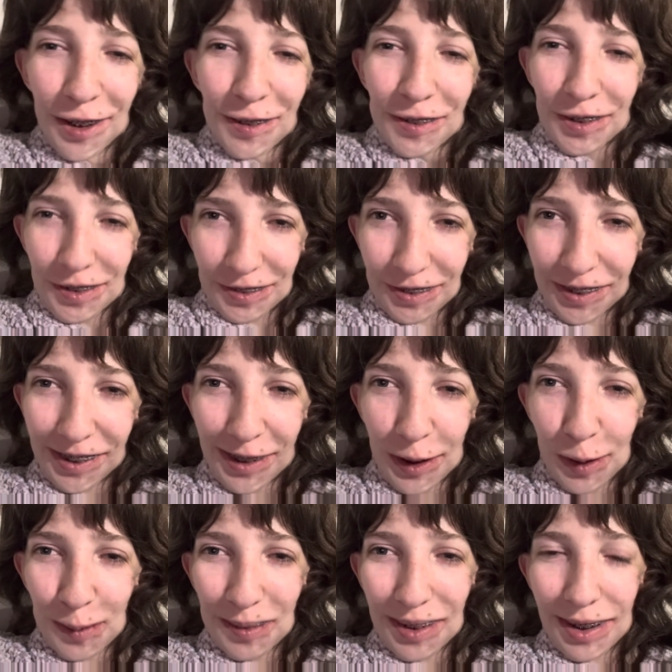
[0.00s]
for the first
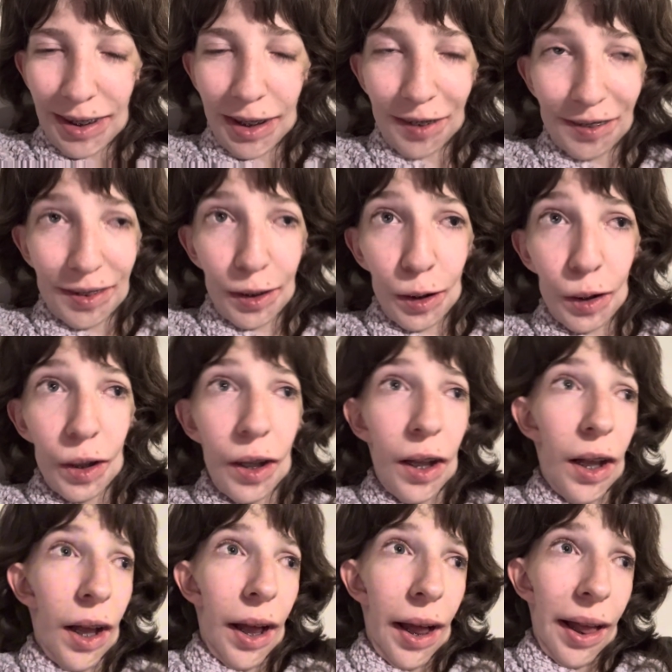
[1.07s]
little bit of life there.
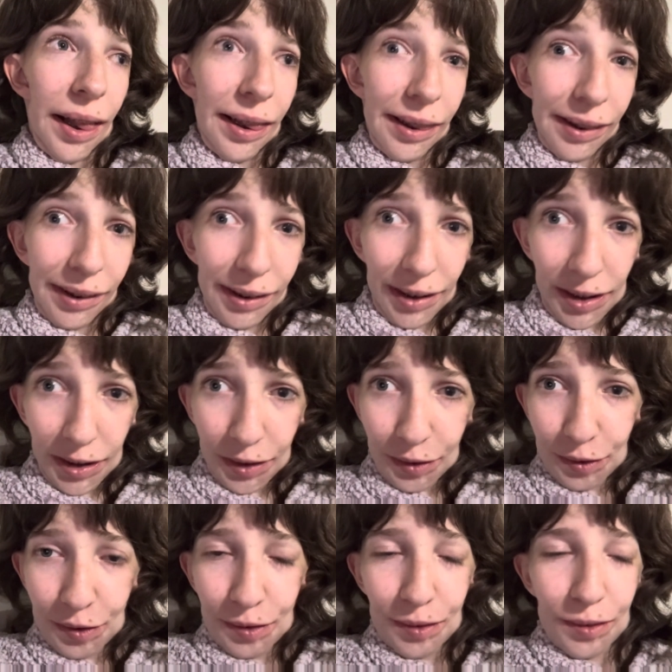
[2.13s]
A lot
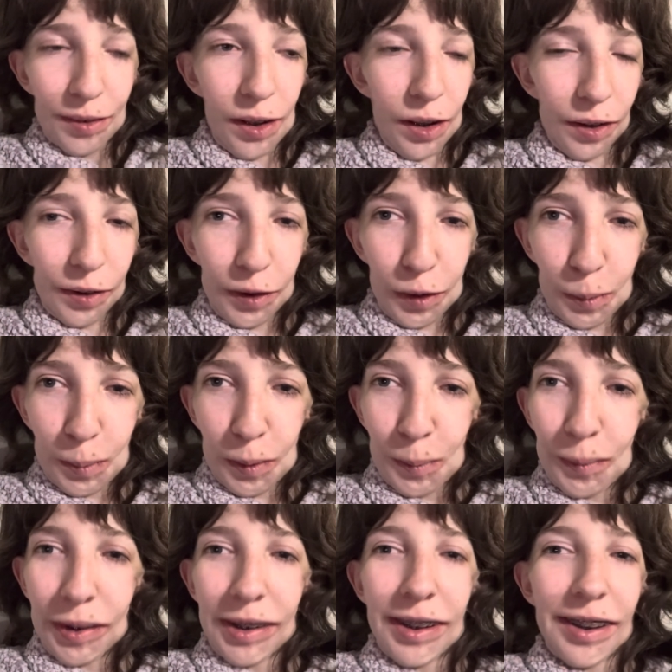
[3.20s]
of doctor's
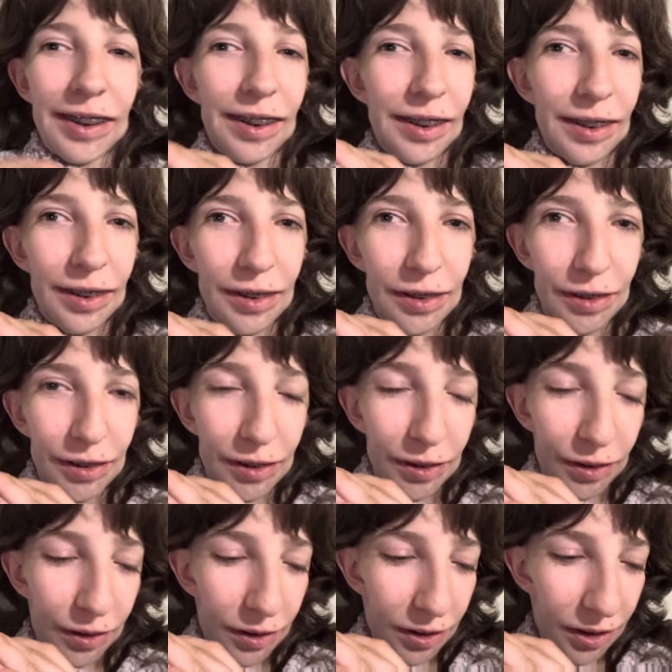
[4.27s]
appointments
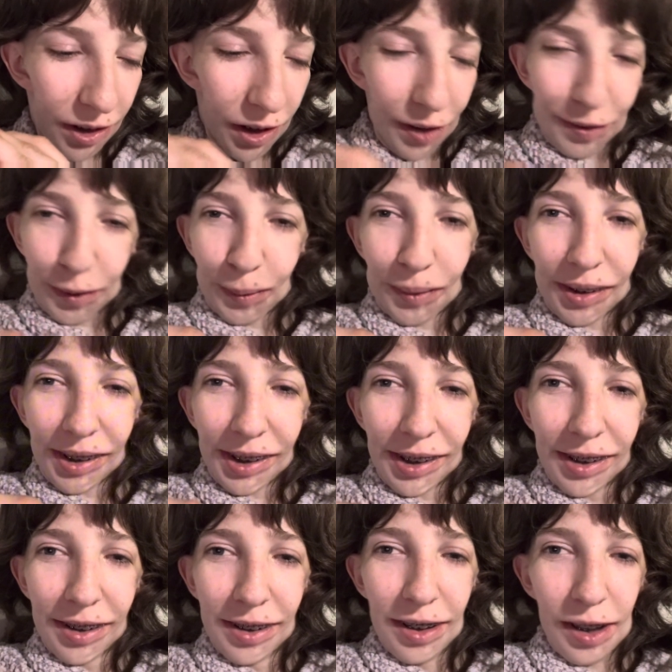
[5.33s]
every
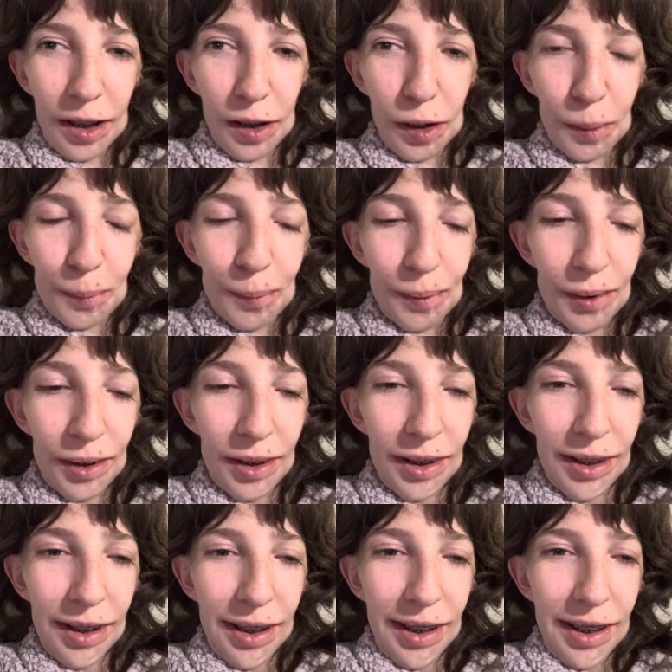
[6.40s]
week. And
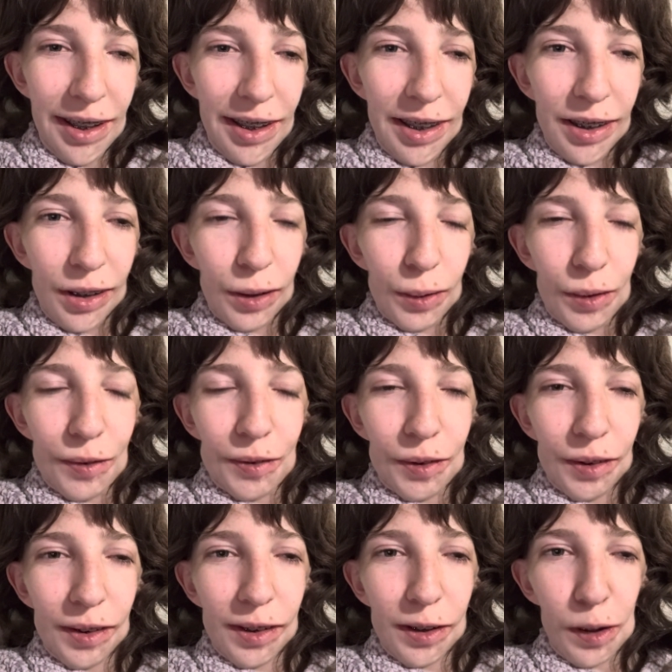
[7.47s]
so the
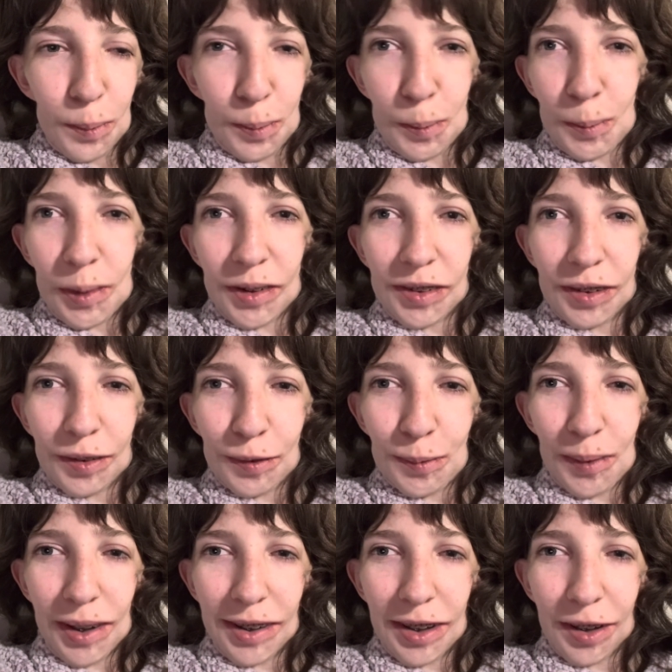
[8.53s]
first couple months of
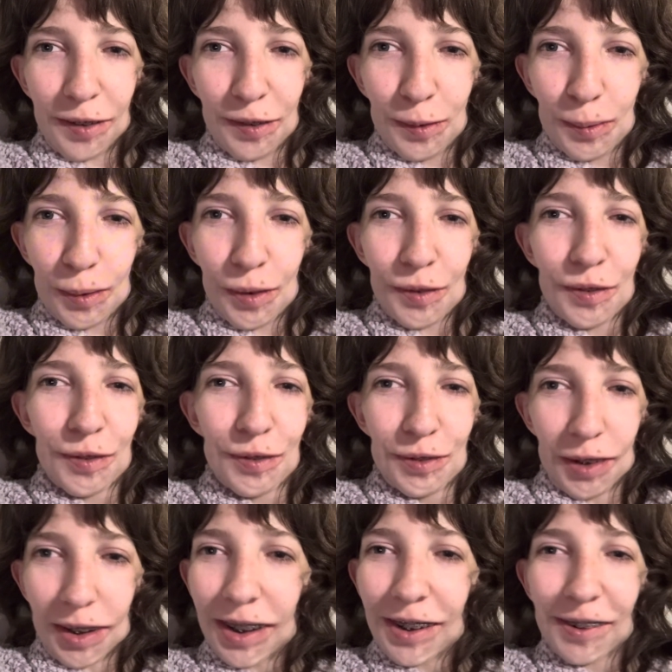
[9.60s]
my life were
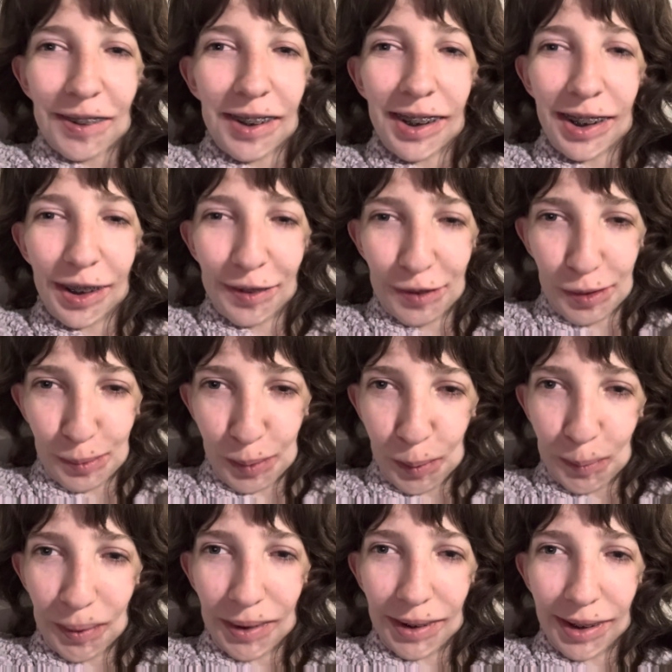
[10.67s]
very crazy for my
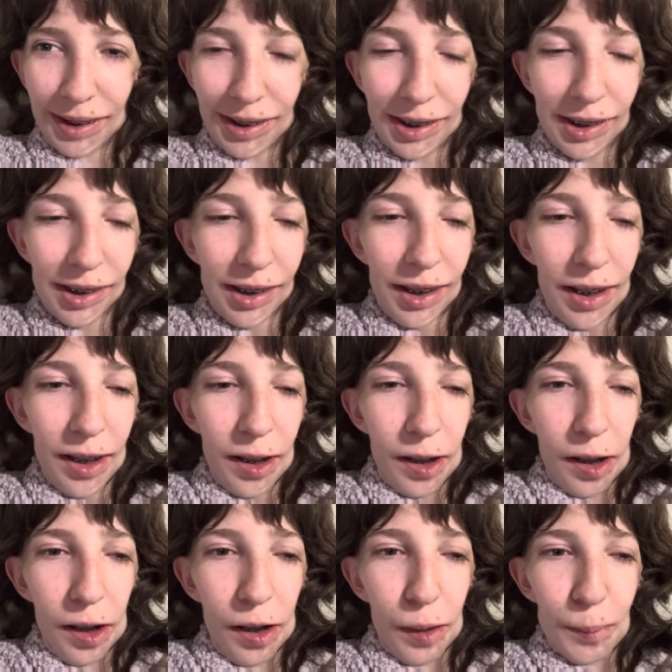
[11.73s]
parents.
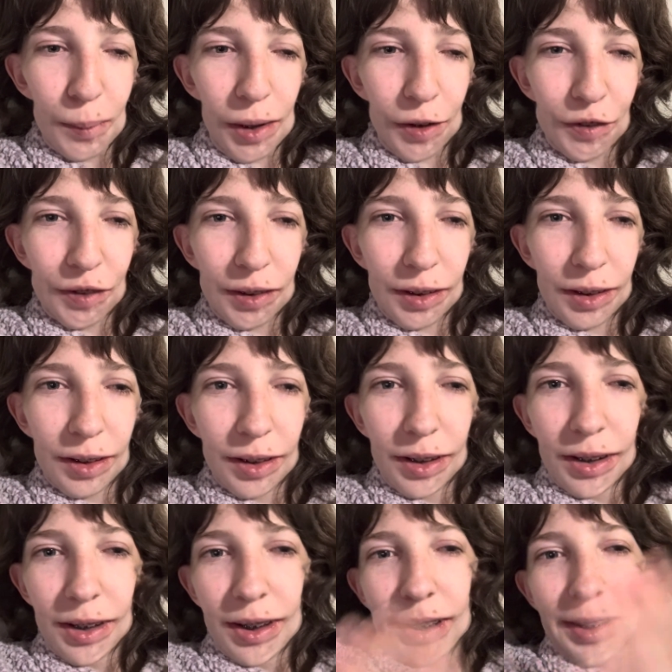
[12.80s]
I imagine
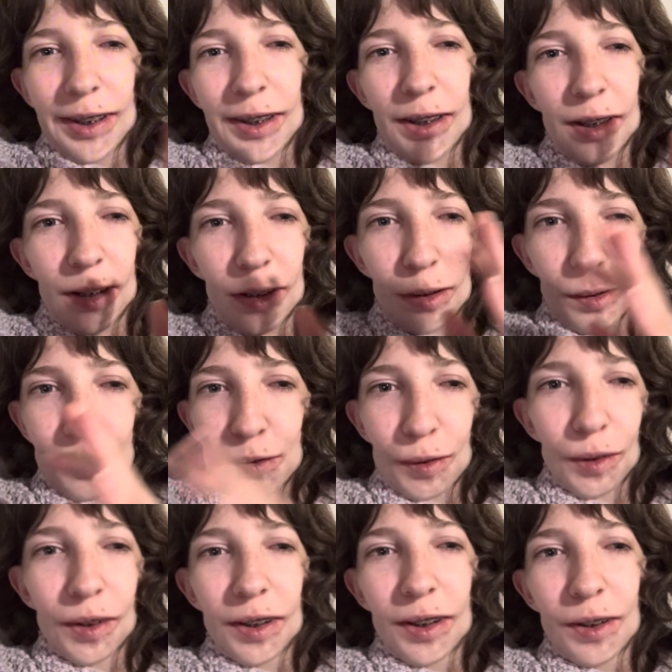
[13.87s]
the
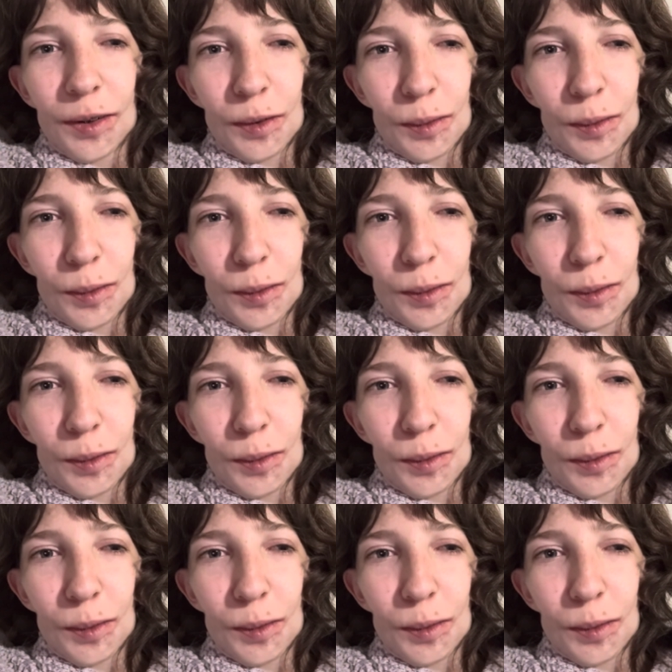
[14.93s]
first,